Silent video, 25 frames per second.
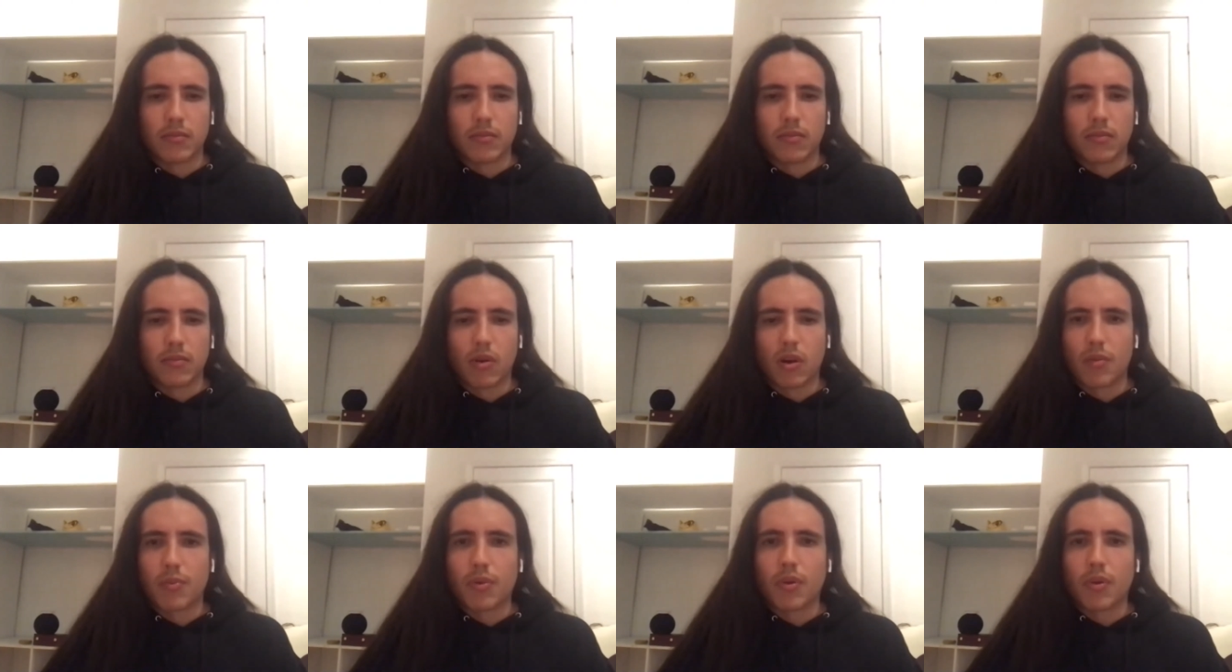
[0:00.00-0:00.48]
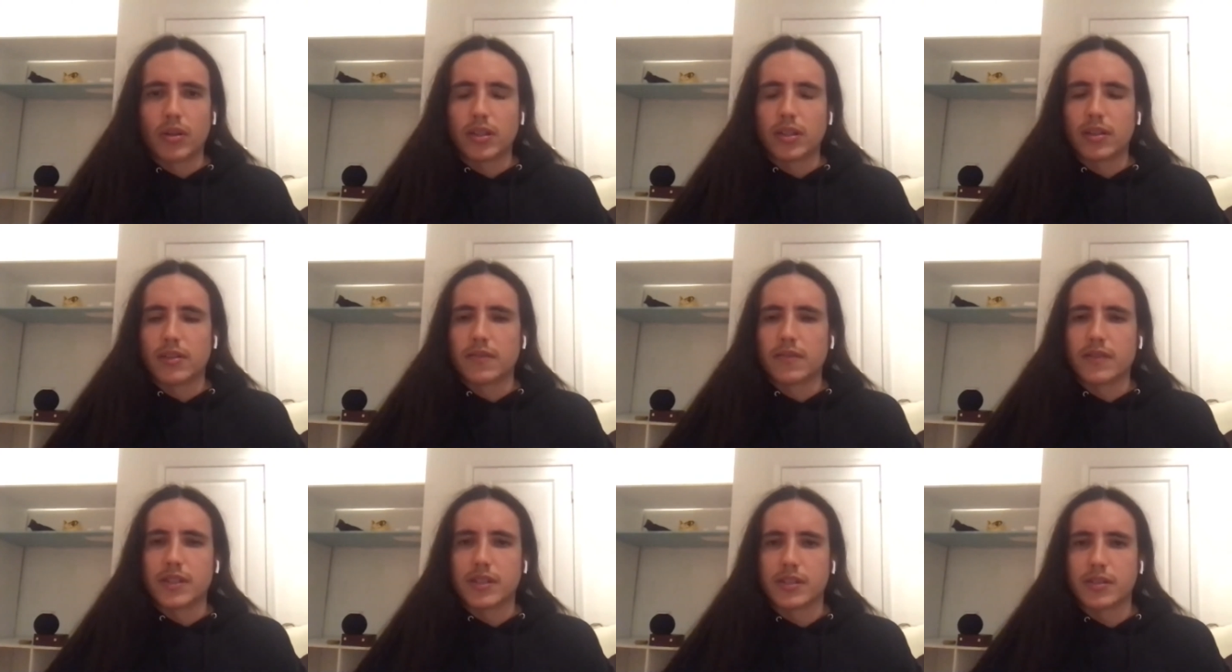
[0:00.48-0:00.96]
more
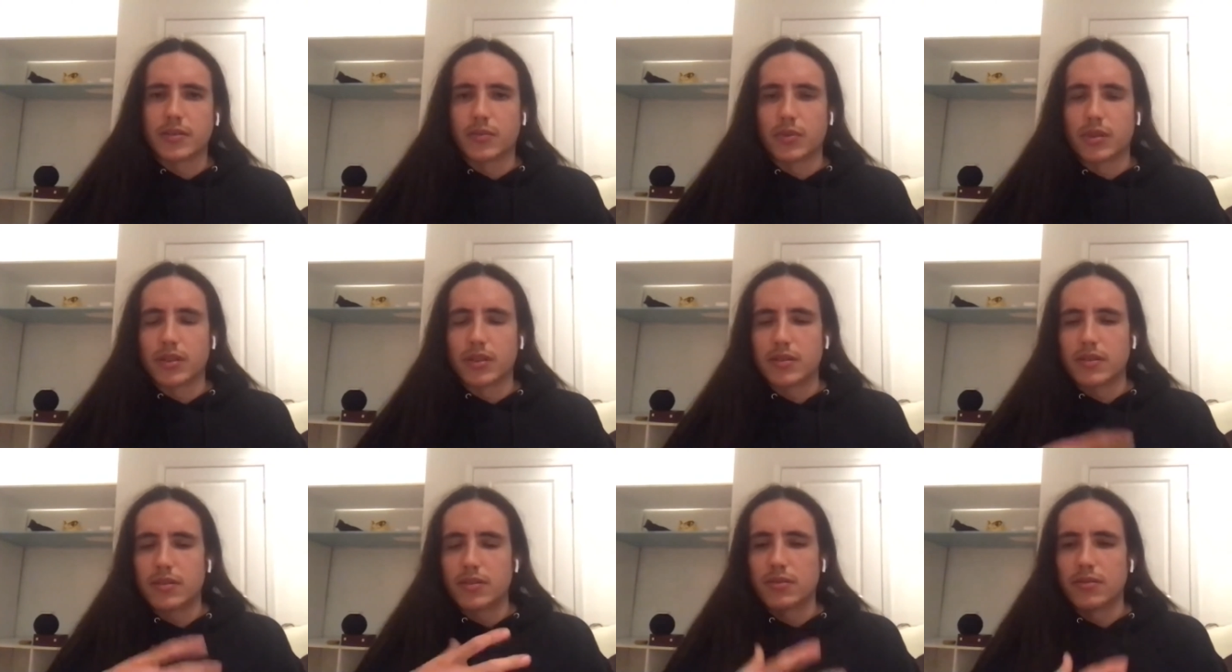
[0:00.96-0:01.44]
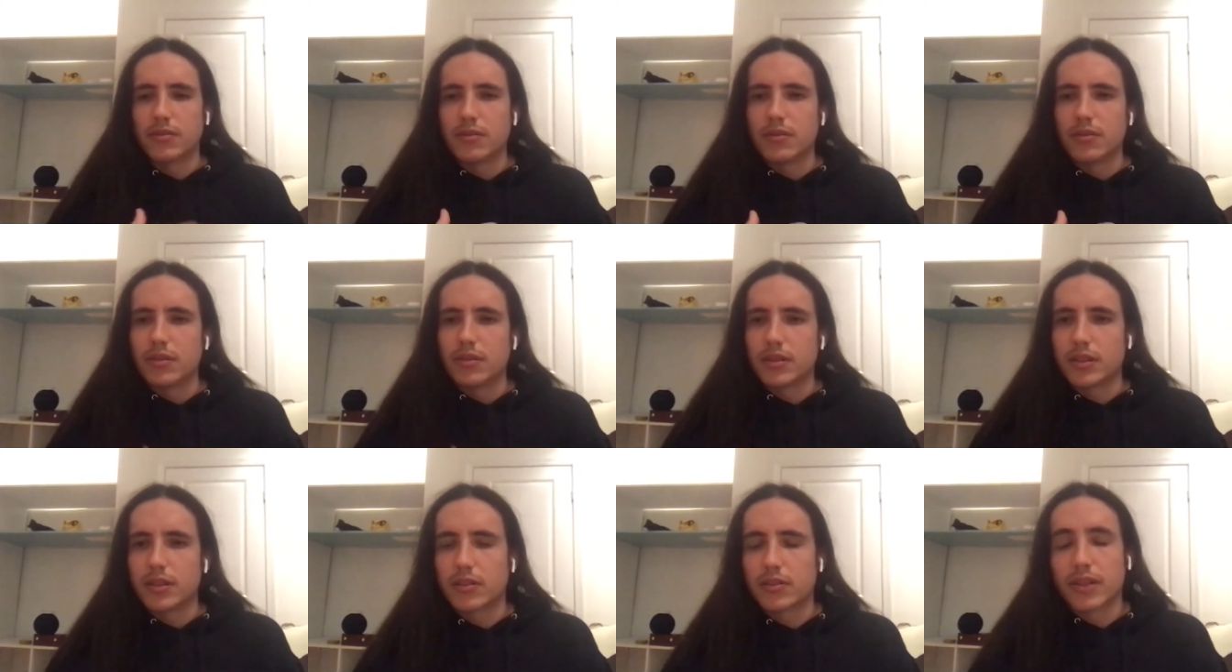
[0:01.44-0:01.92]
importantly, the vision was
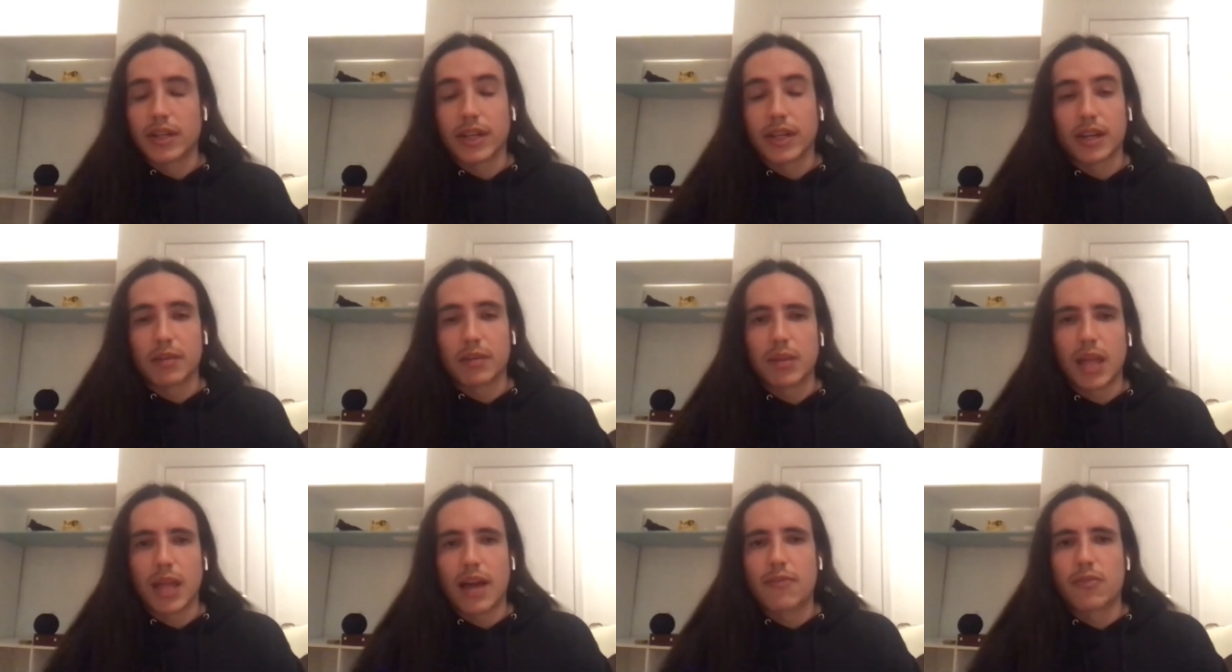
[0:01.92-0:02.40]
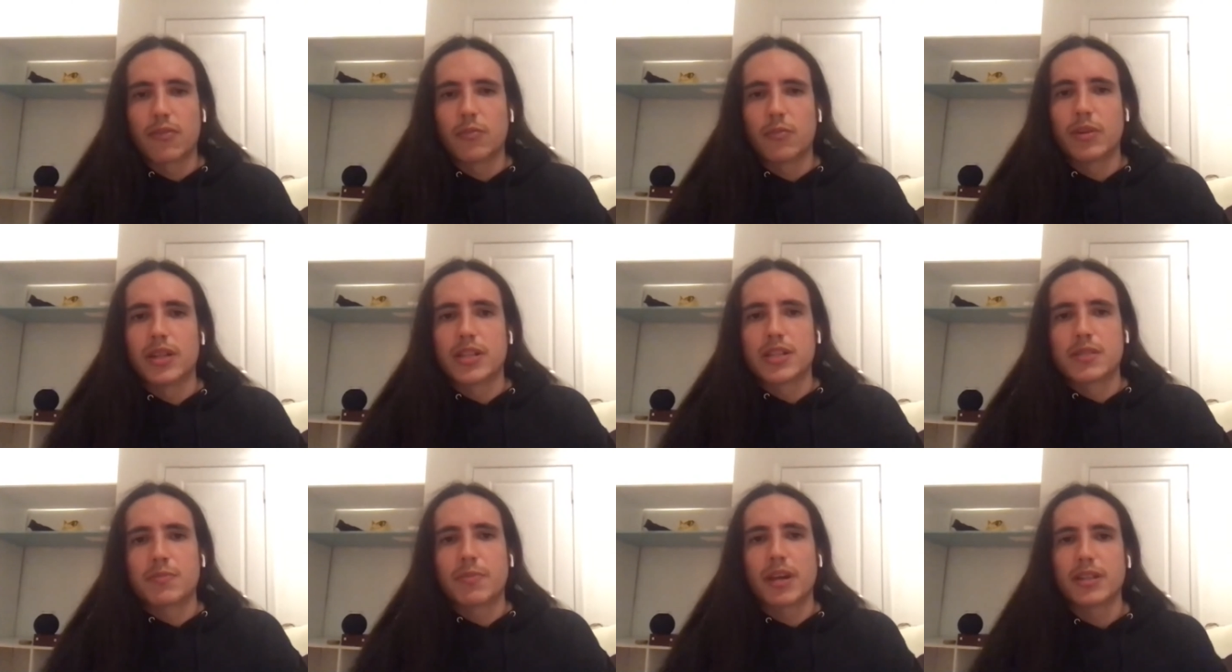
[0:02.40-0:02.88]
to create a platform
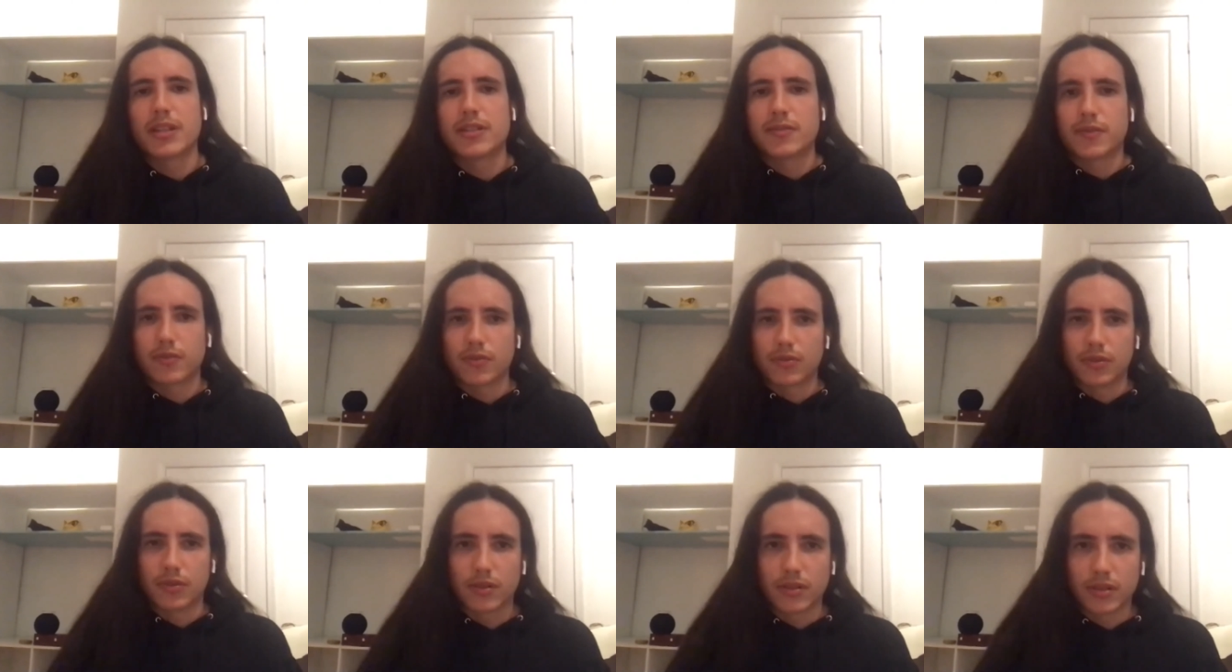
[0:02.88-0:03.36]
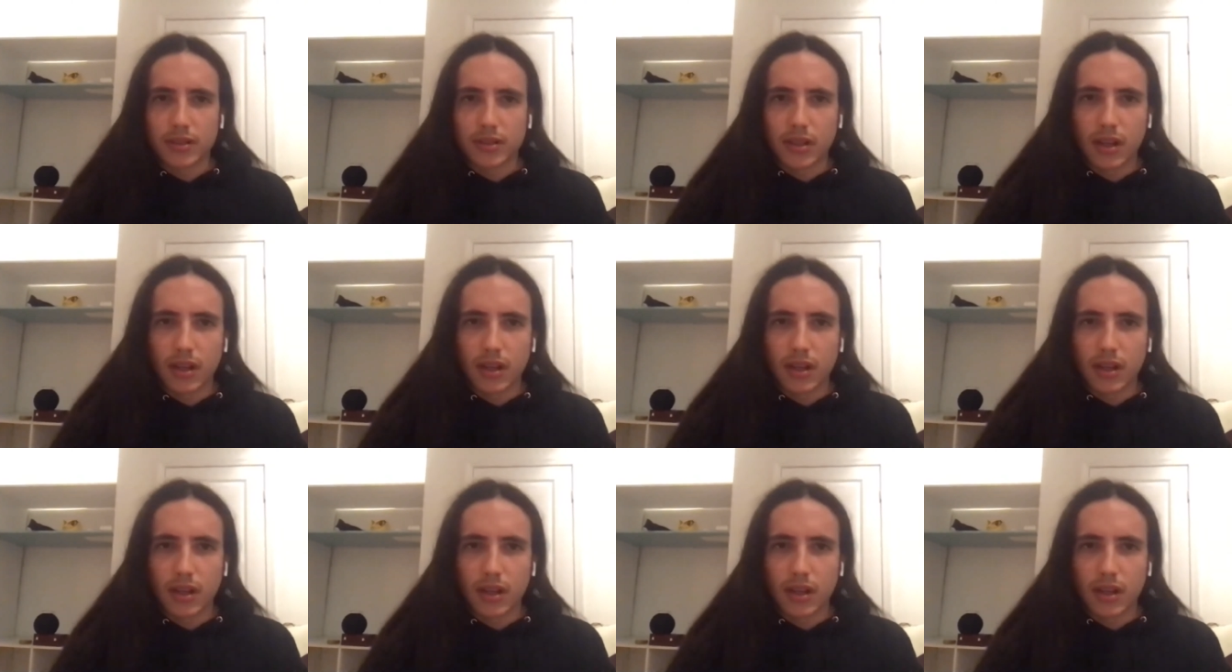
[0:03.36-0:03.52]
and a space for